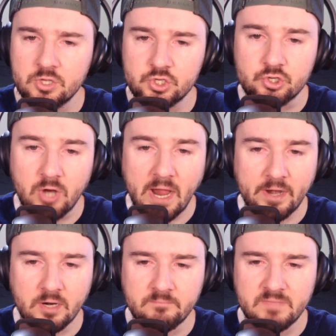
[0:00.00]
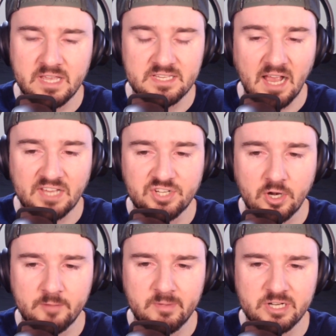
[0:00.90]
Strider, his last start,
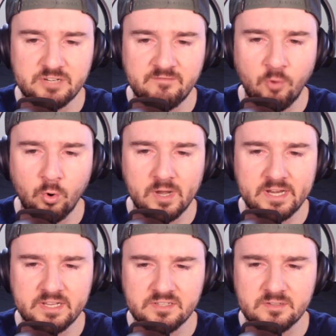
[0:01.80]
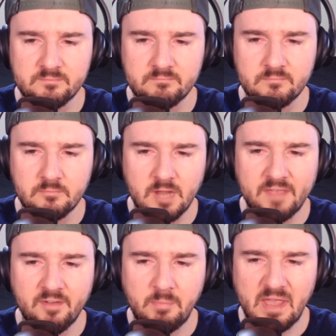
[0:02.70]
he pitched four innings,
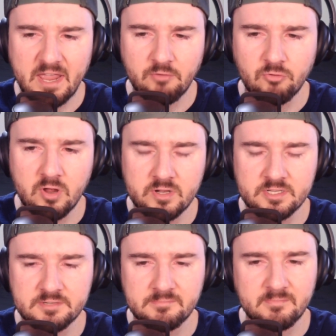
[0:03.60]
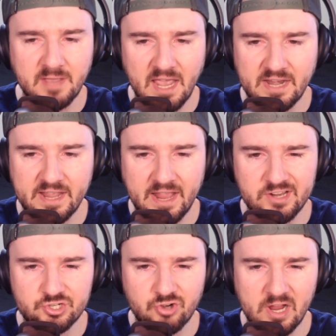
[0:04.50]
gave up eight runs, had eight
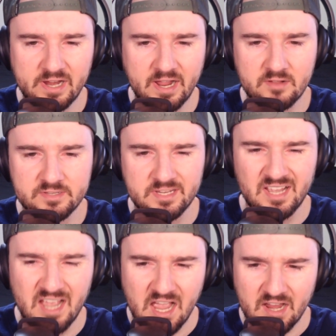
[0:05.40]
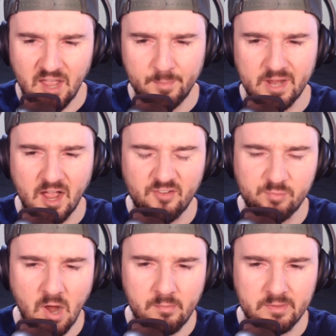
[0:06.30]
strikeouts, coming off
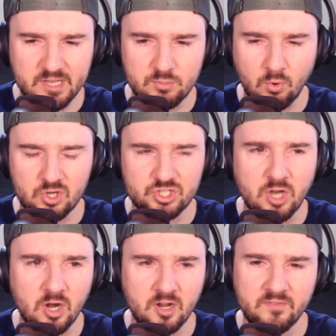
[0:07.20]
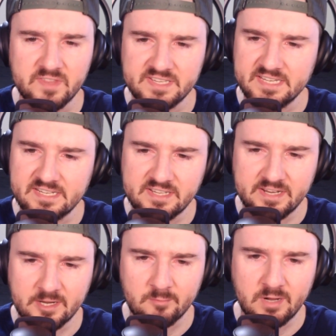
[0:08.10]
probably his worst start of the season
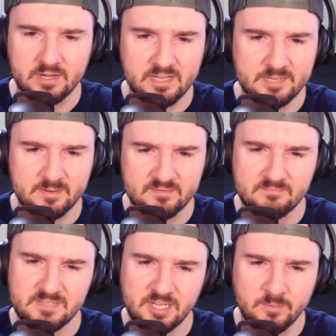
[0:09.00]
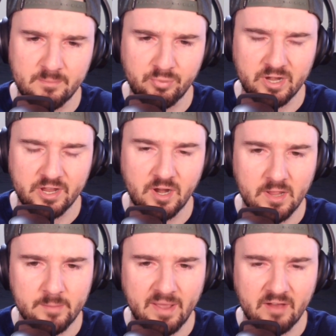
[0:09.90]
here, but he's been still been pretty good on
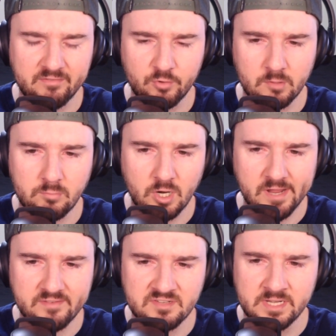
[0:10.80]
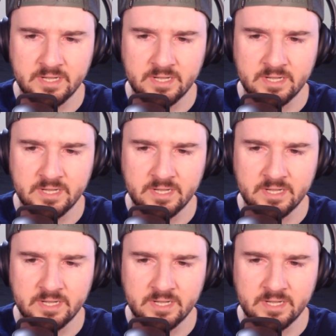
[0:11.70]
the mound for the Braves.